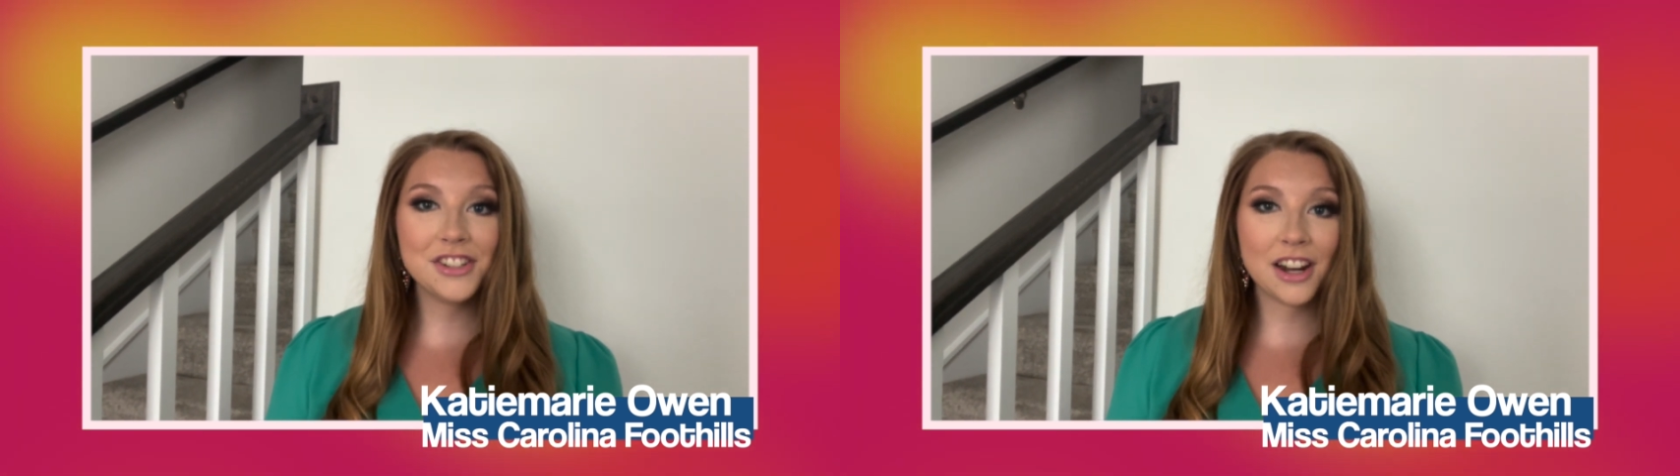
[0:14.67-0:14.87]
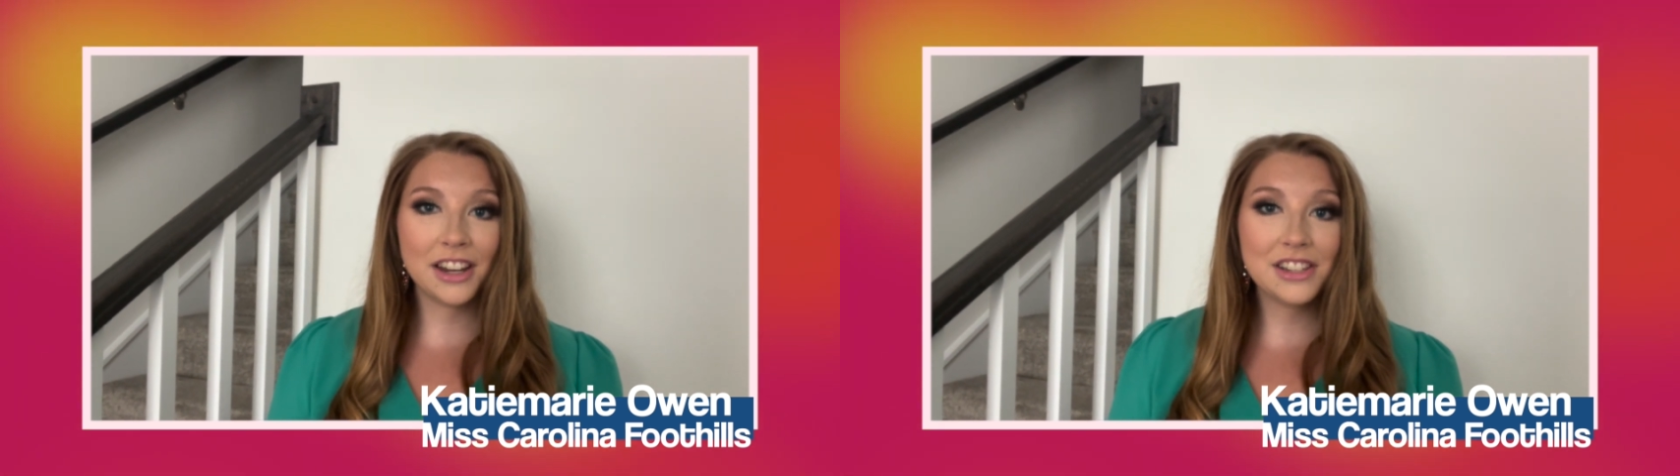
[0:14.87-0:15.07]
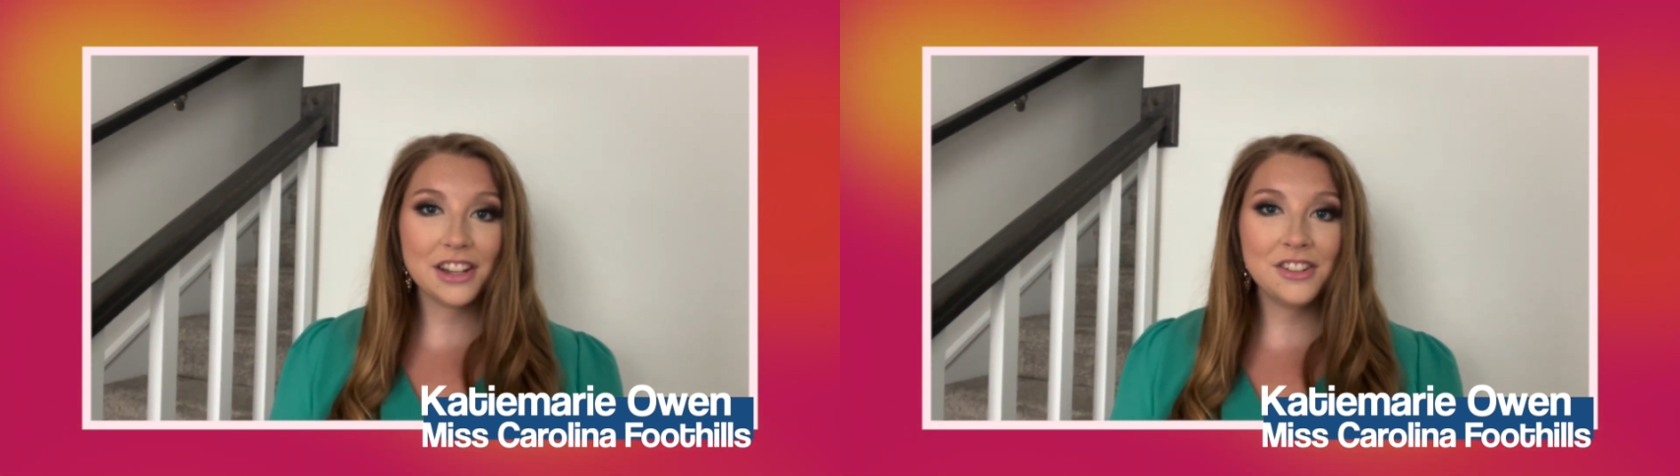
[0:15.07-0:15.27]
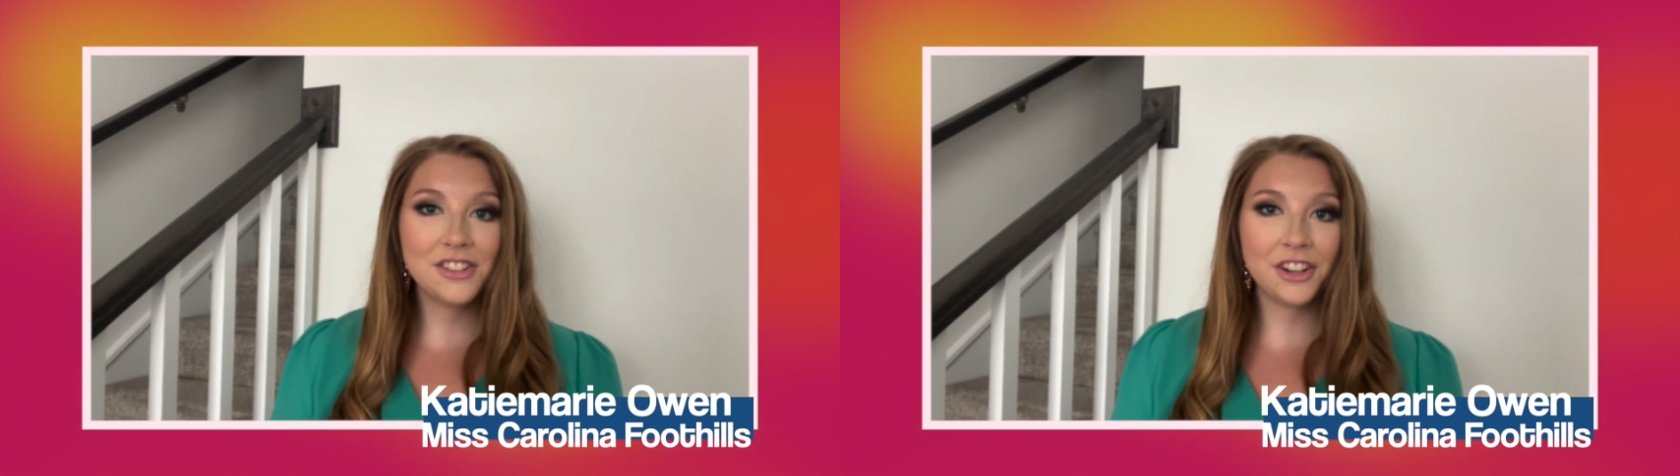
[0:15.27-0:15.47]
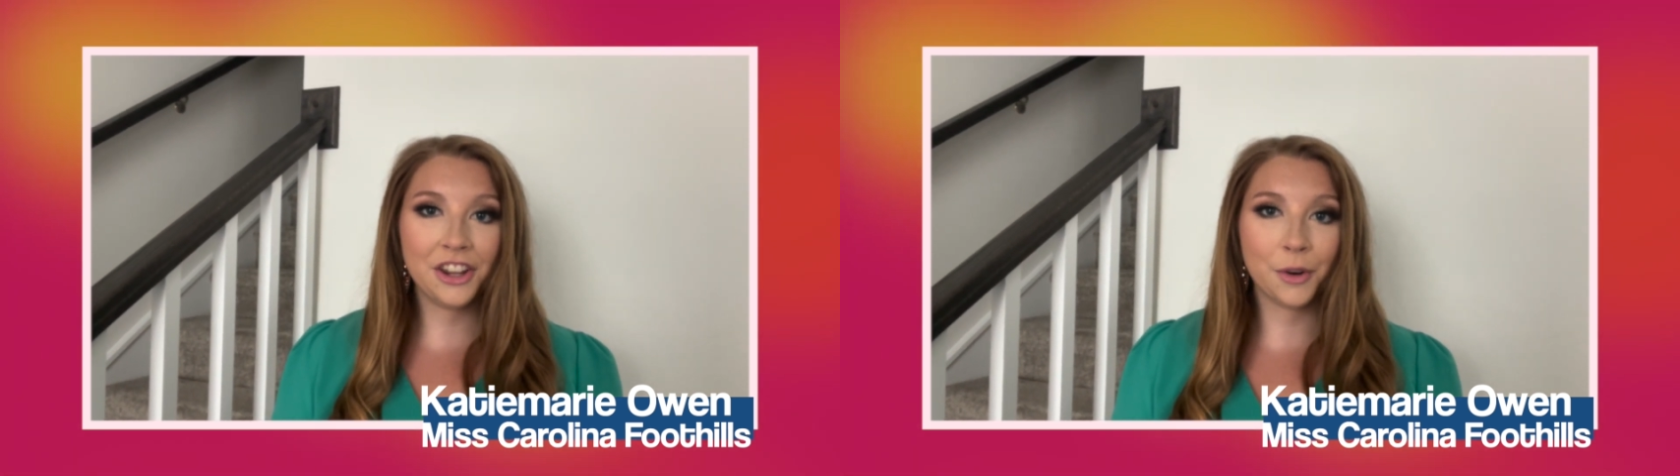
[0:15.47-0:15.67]
studies and
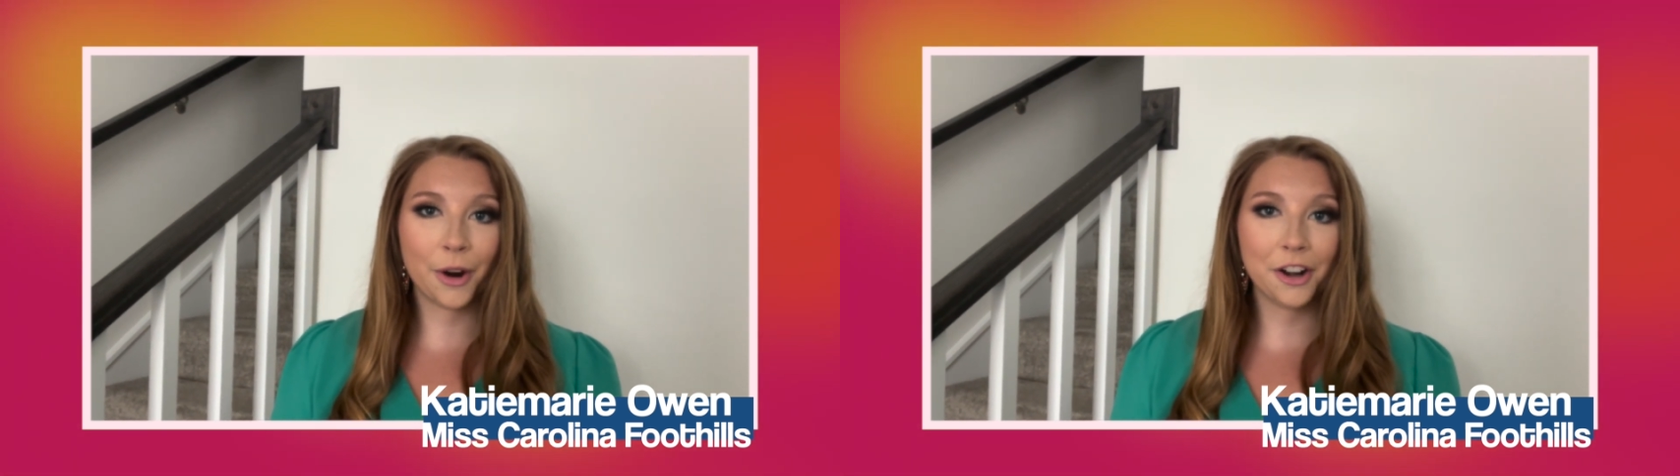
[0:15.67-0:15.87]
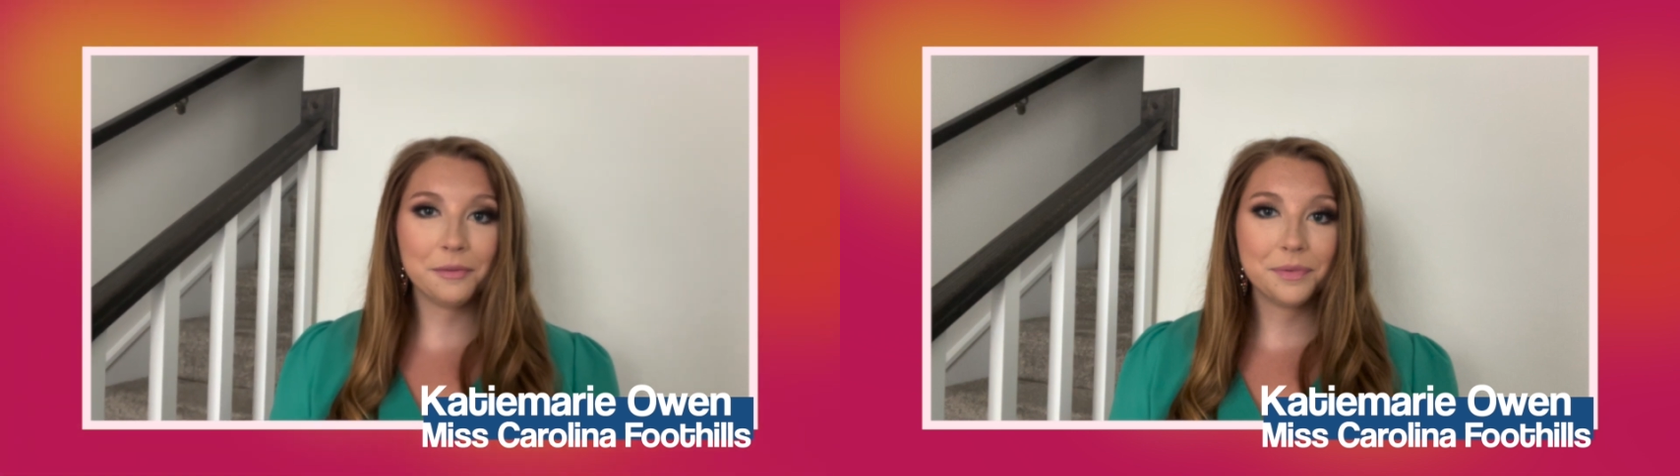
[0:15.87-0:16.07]
studio art.